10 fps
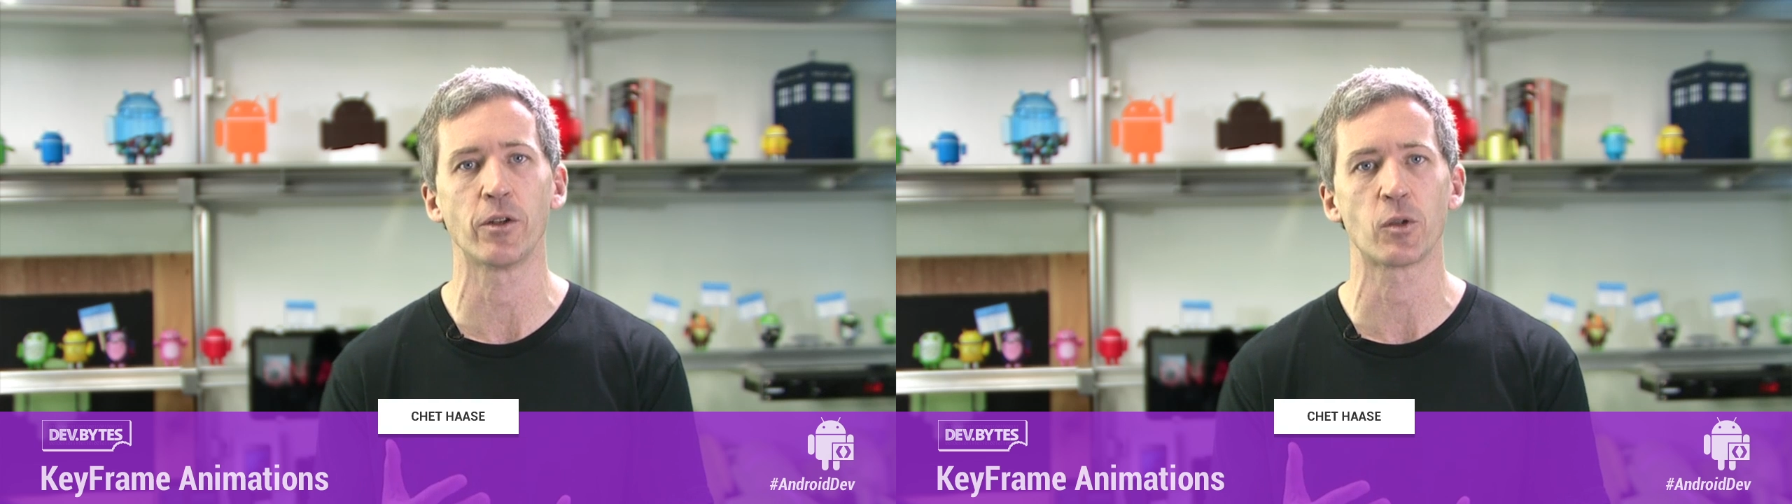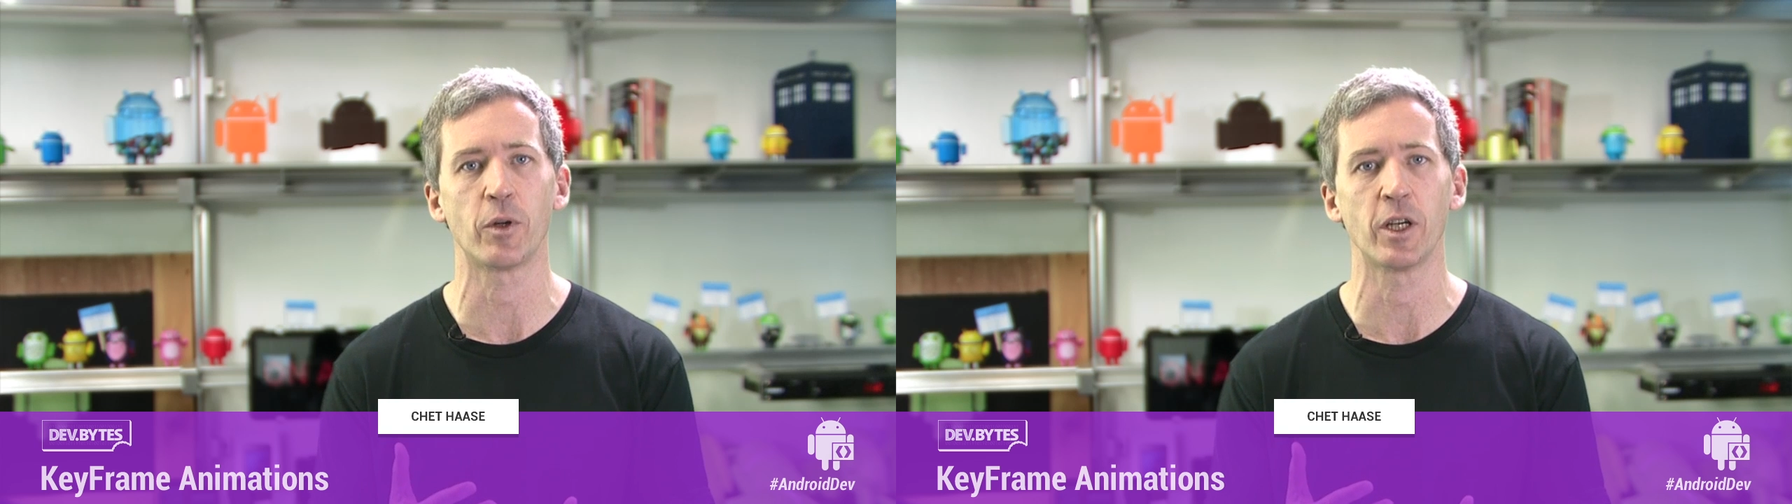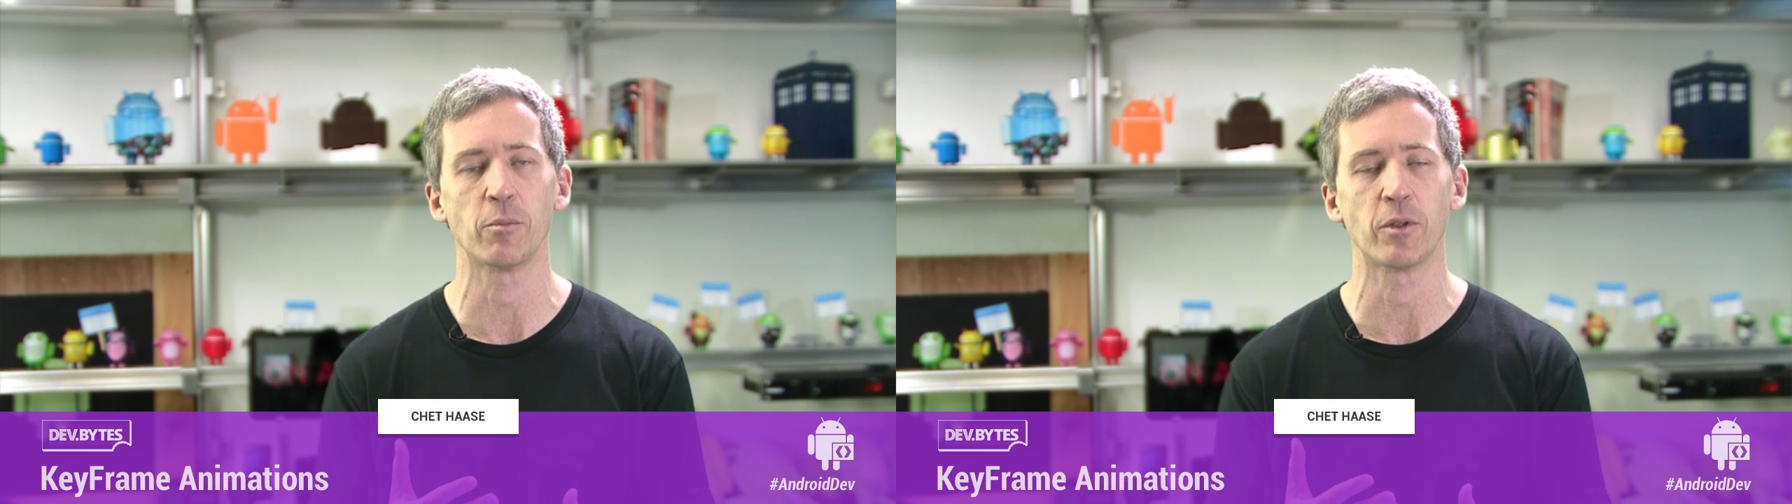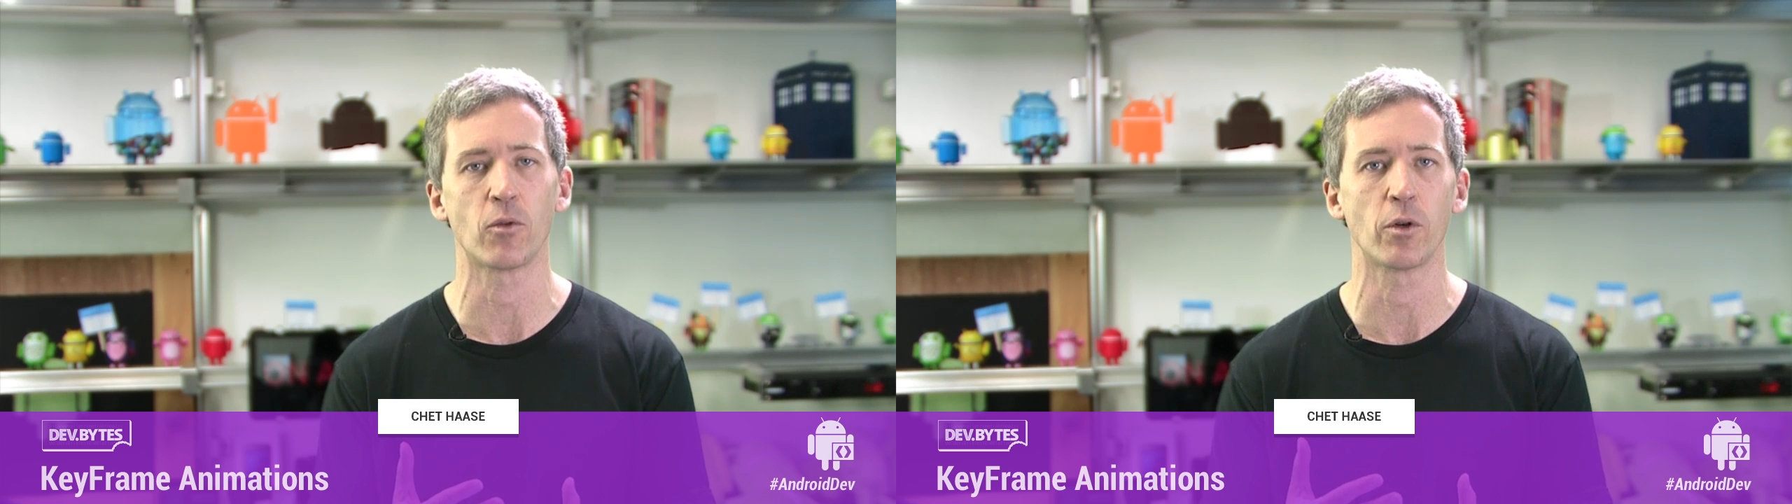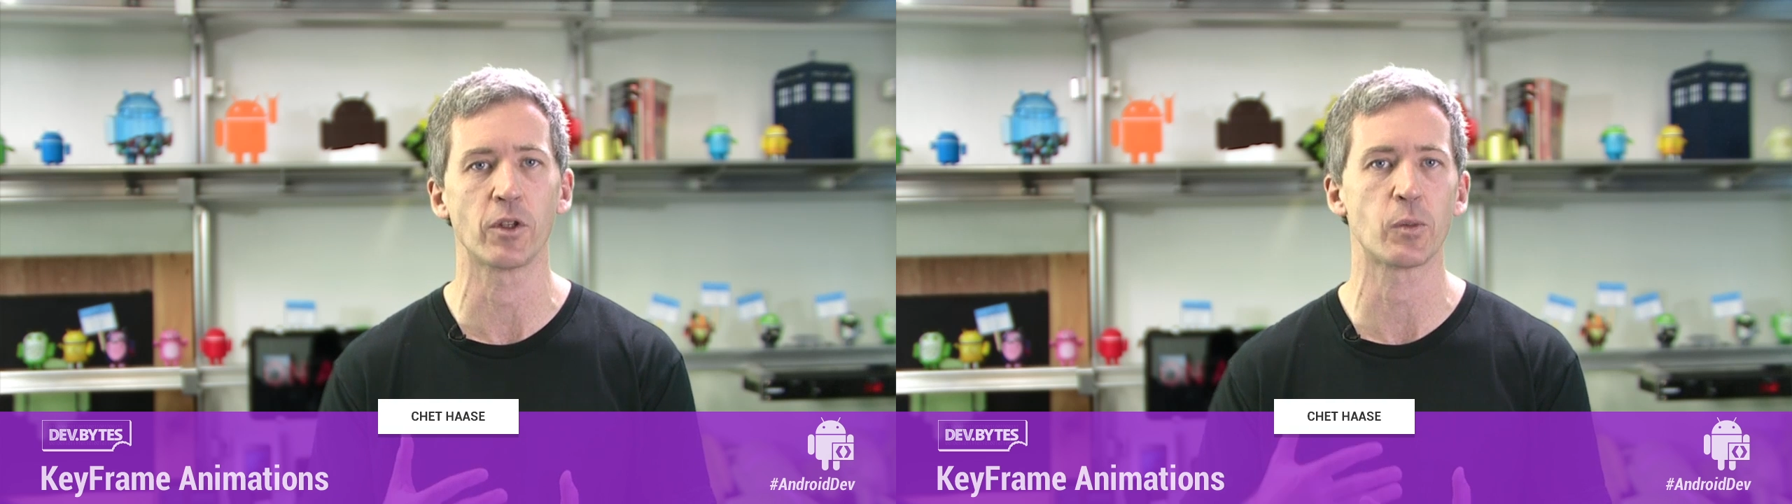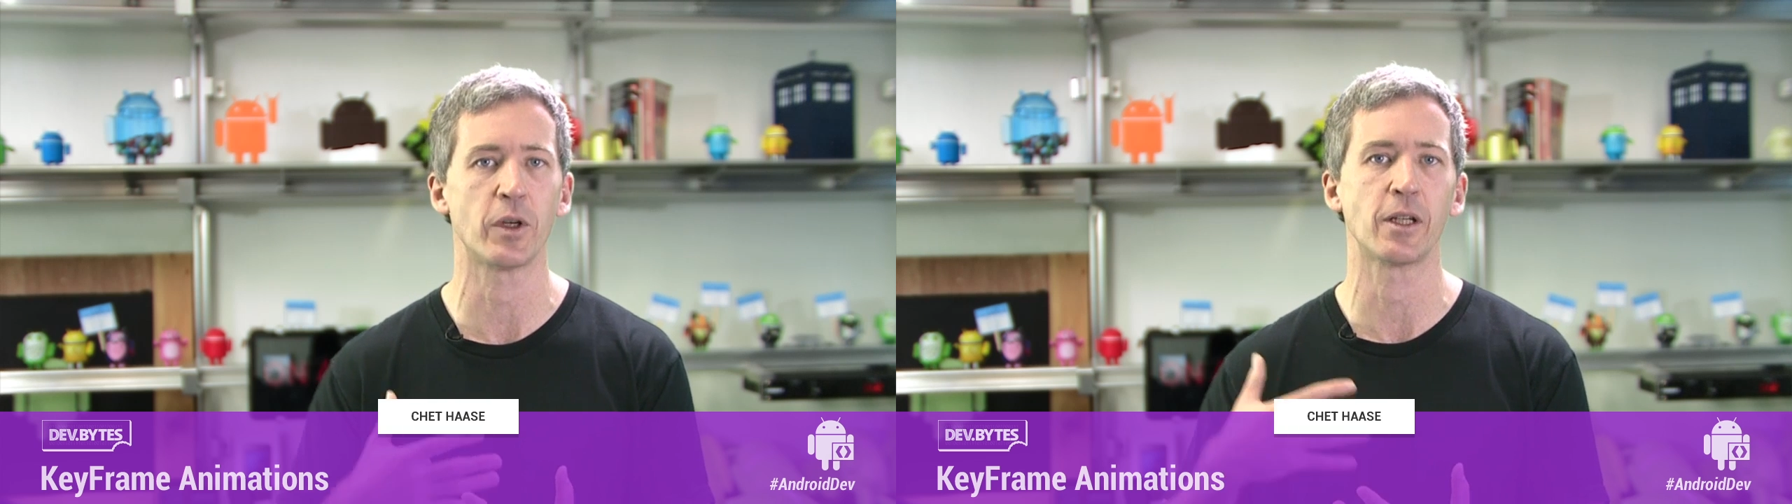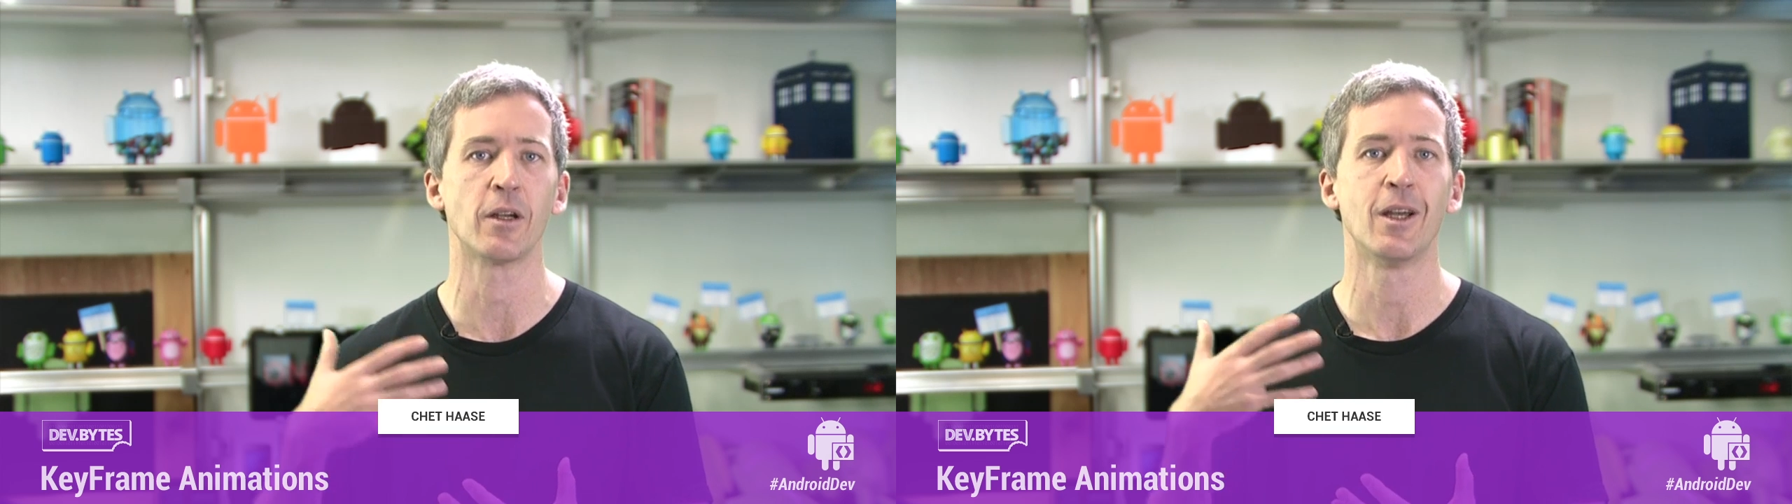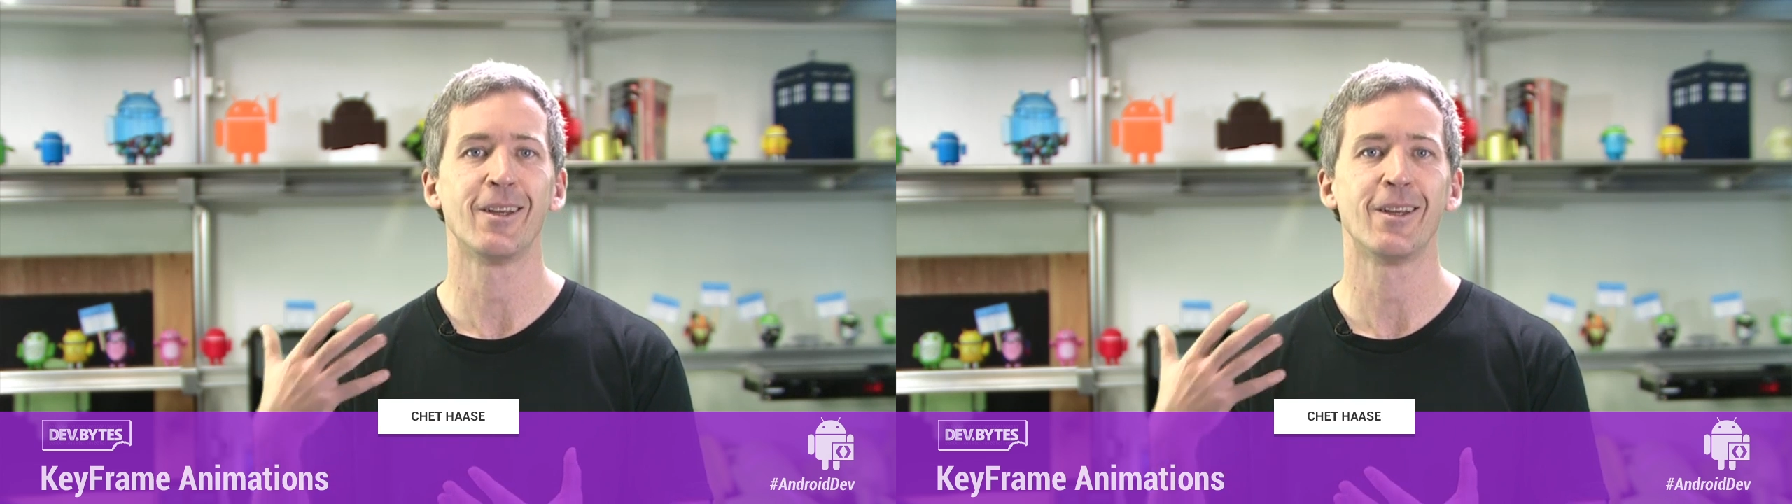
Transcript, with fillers: display it before displaying